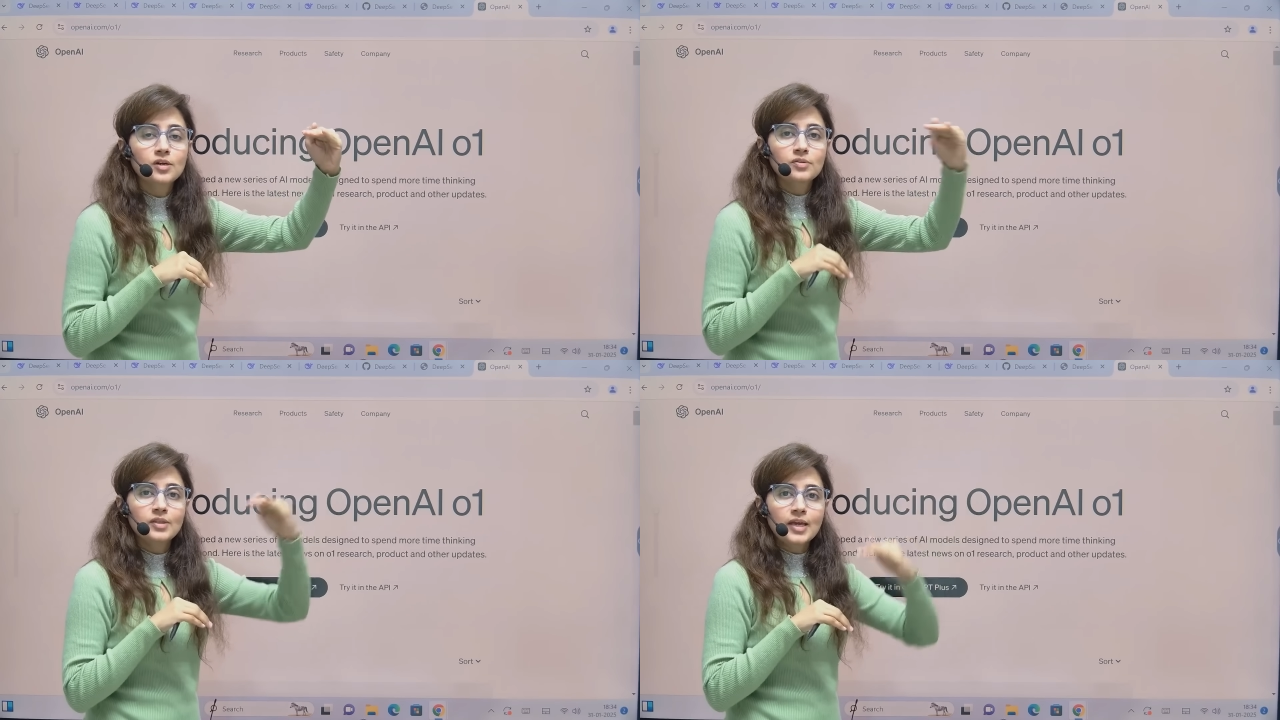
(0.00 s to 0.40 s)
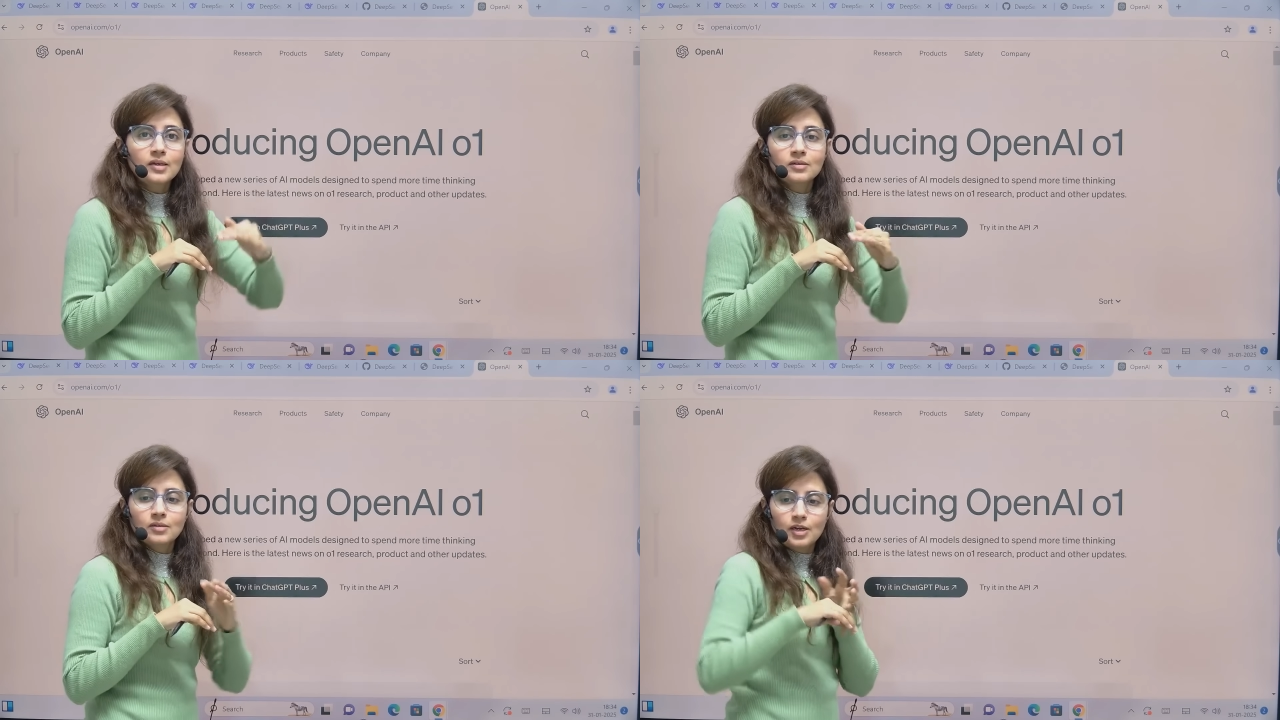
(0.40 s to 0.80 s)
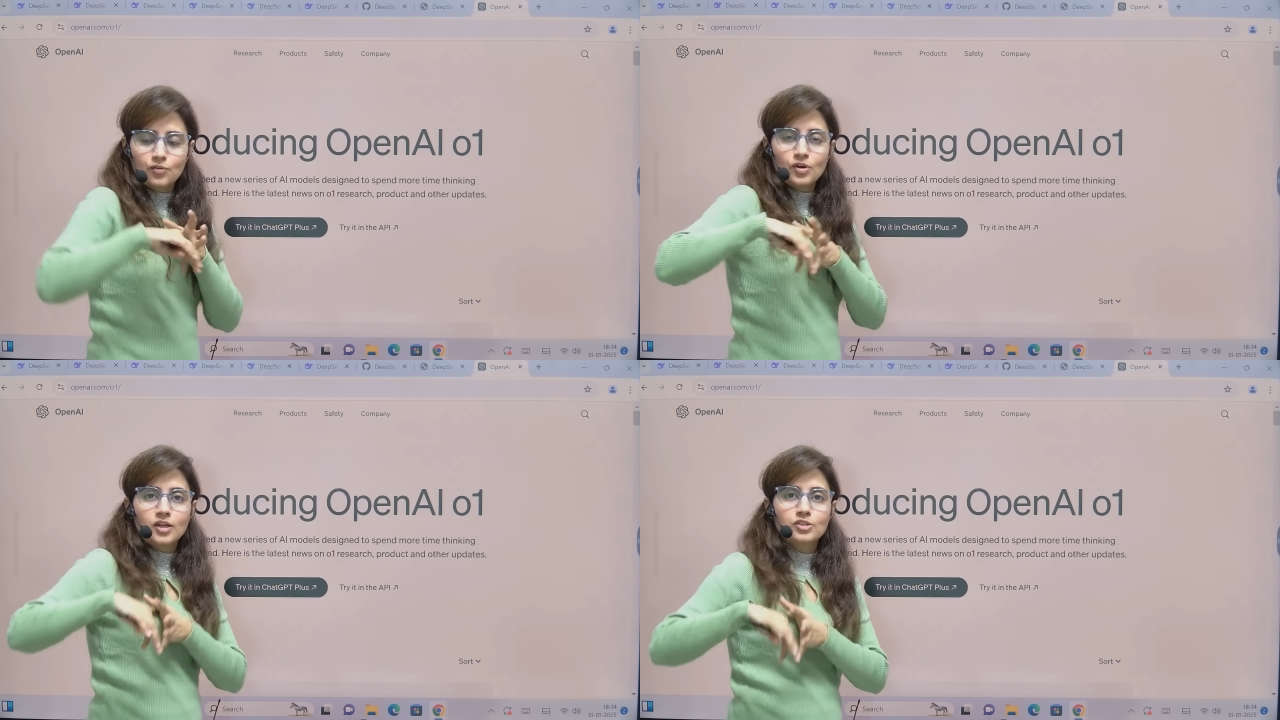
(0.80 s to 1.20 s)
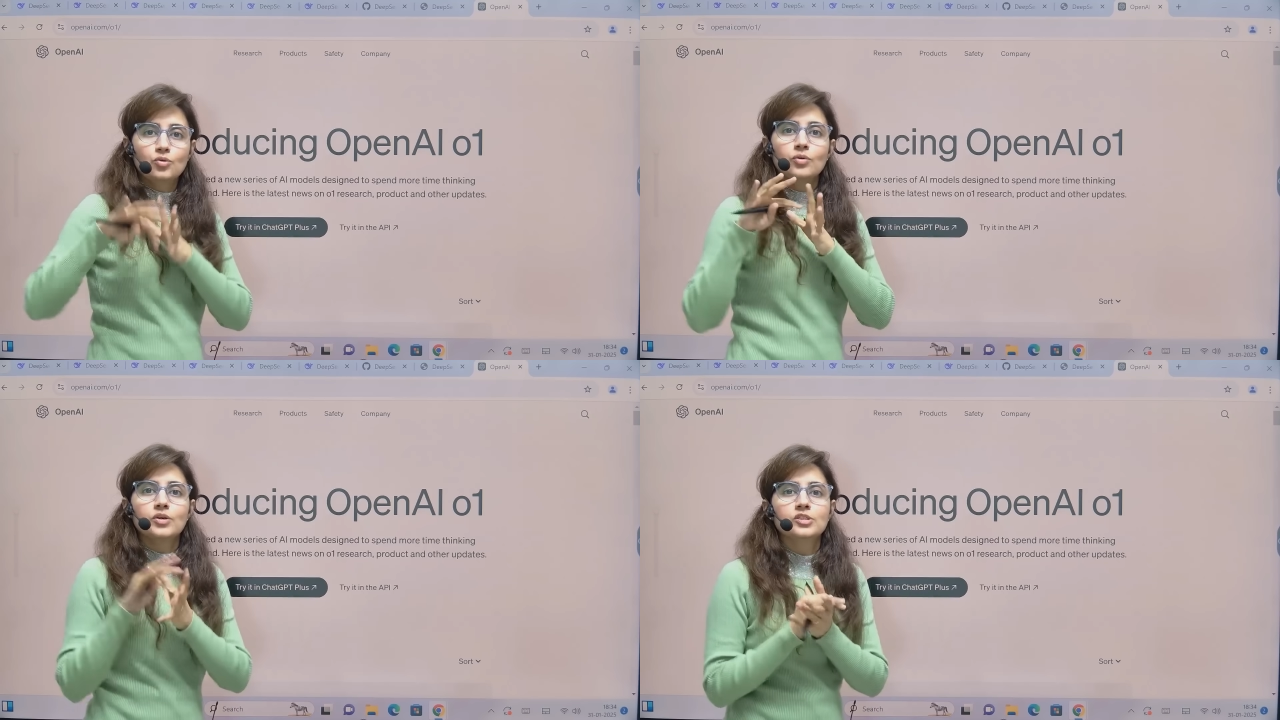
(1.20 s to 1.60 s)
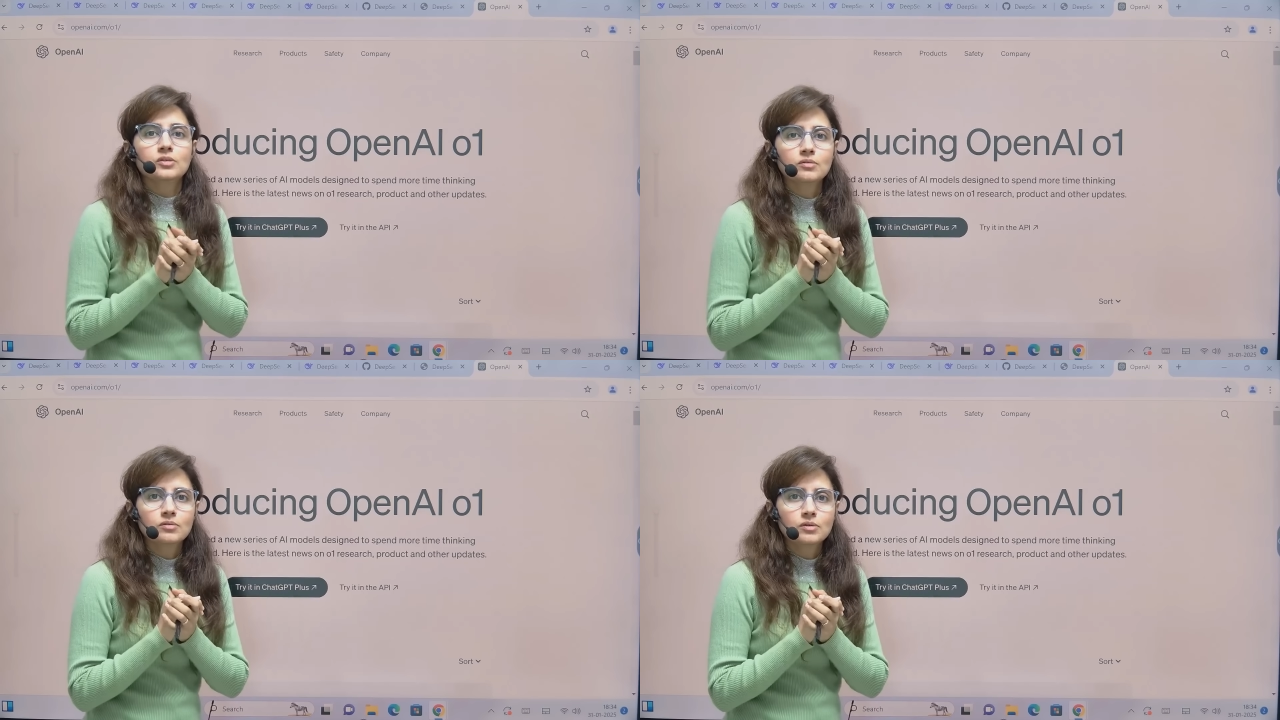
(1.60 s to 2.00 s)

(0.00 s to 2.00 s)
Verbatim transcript: and then it will answer your question.